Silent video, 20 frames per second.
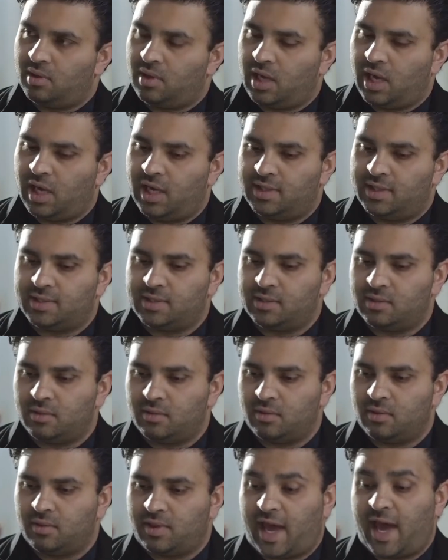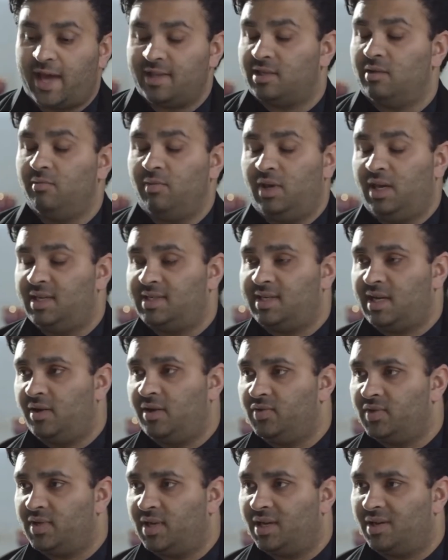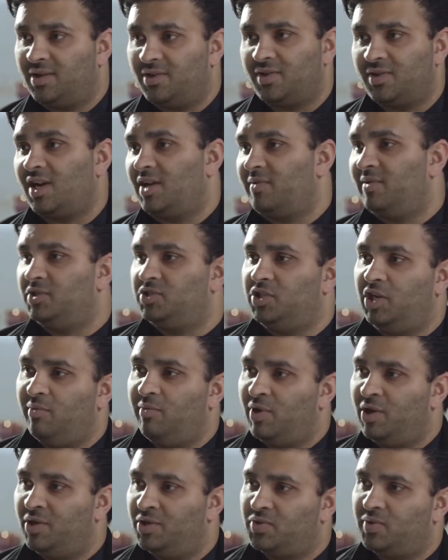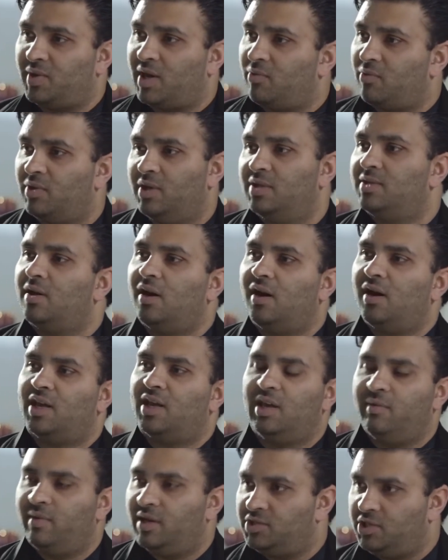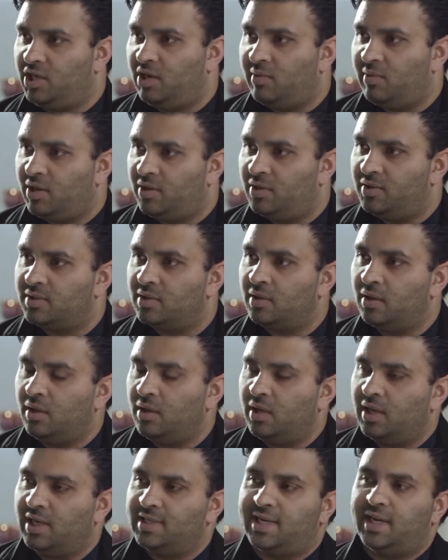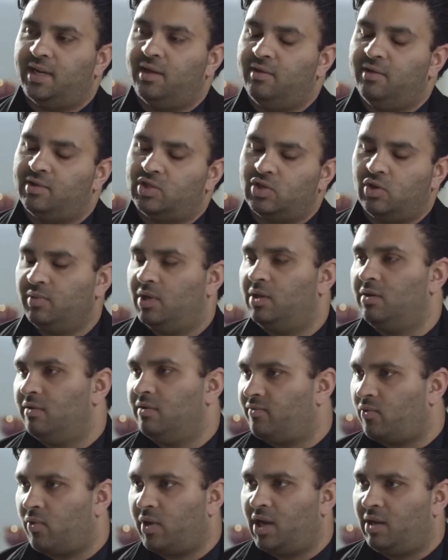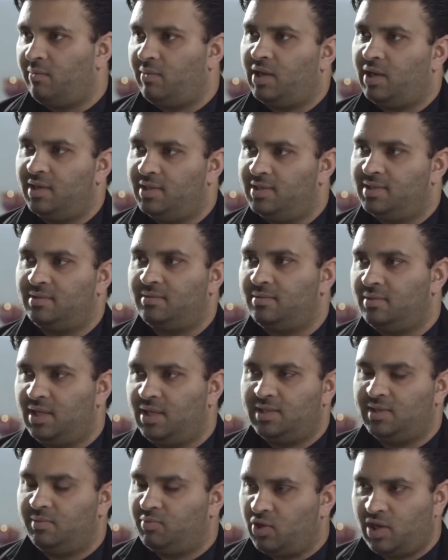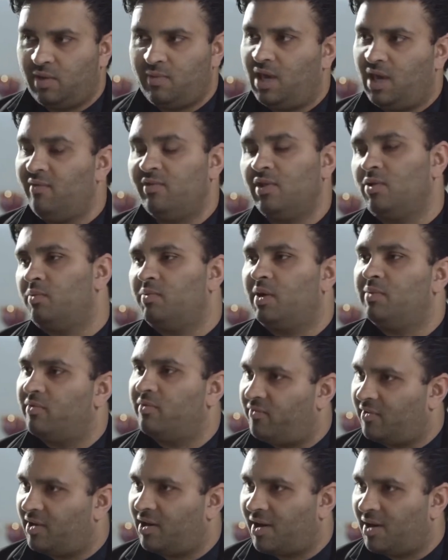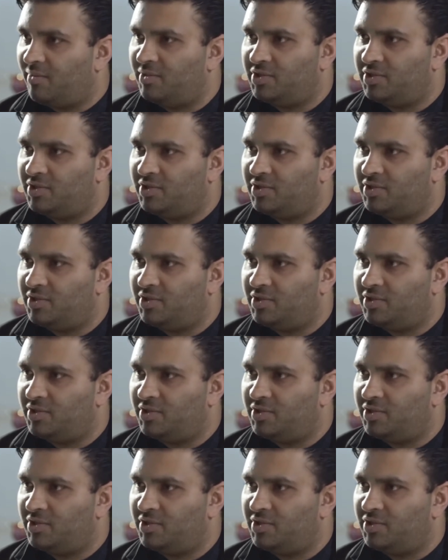that to me sounds like you're talking about GMOs without really talking about GMOs. Is that a term that you're avoiding because it's a boogeyman? Even though when people figure out